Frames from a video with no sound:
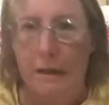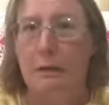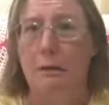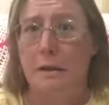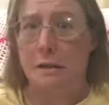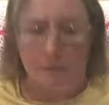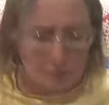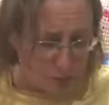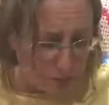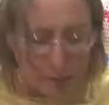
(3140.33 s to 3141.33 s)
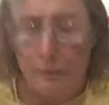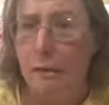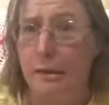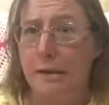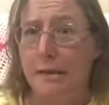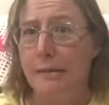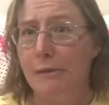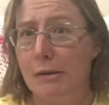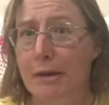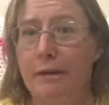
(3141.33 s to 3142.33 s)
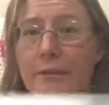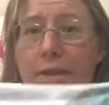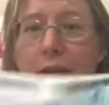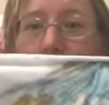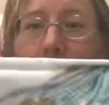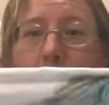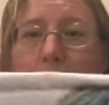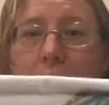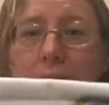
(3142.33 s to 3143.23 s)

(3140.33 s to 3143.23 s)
I've done quite a lot on this, more than I realised.